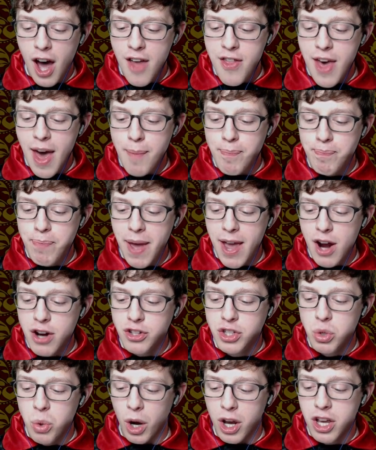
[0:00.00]
bear
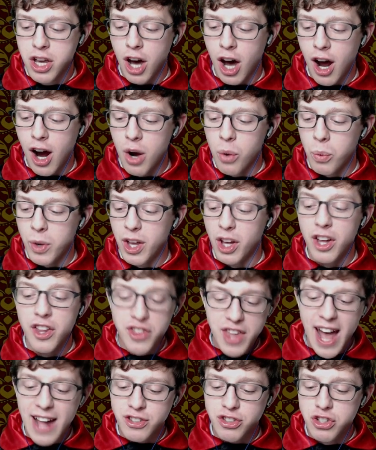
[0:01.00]
do a cartwheel, and
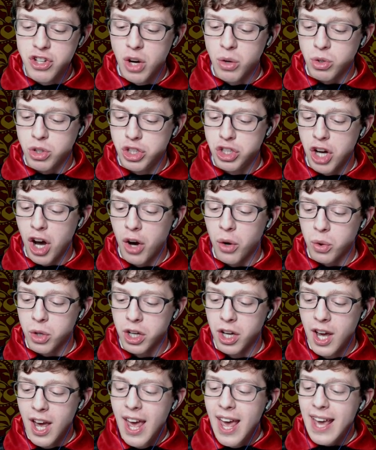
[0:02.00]
that's no joke.
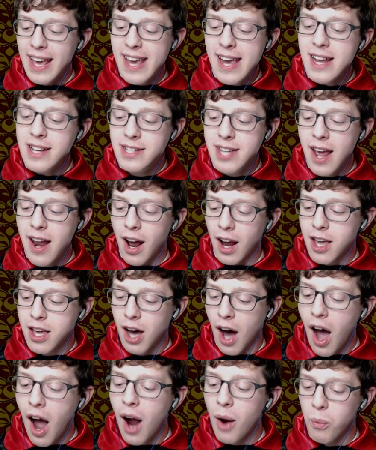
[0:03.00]
He did a
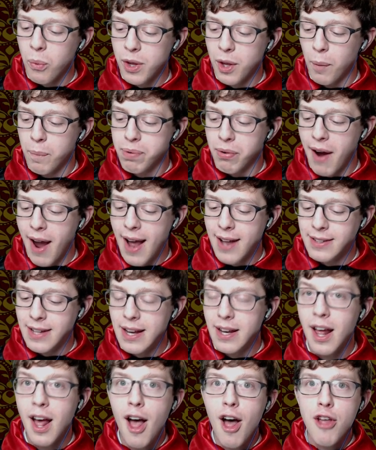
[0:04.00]
cartwheel, Brandon.
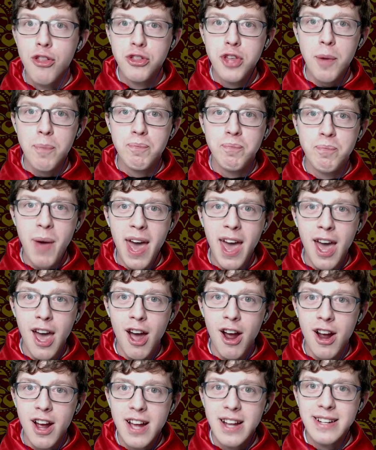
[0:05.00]
The
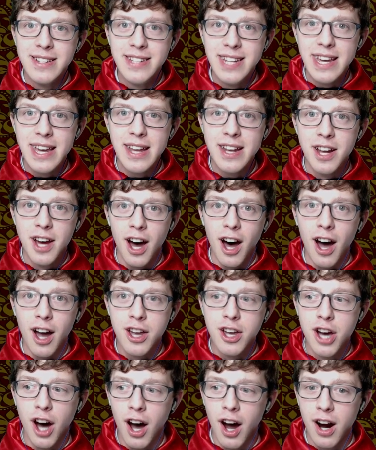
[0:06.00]
bear did a
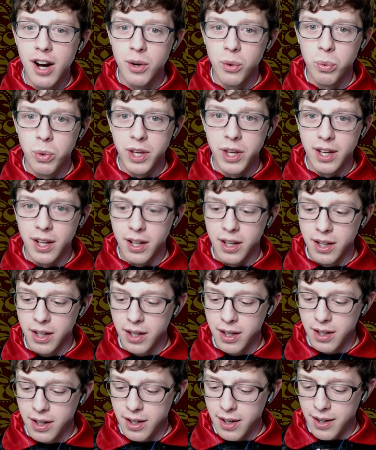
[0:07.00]
cartwheel.
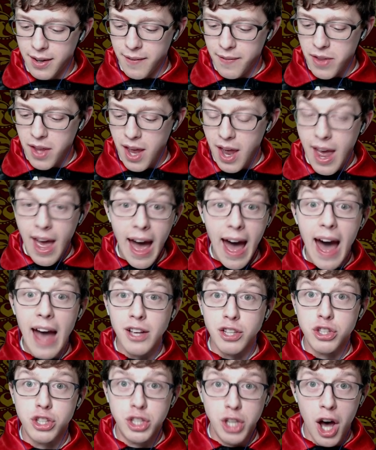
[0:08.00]
I
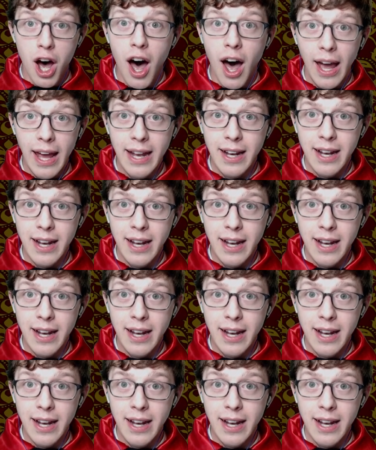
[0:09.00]
saw it.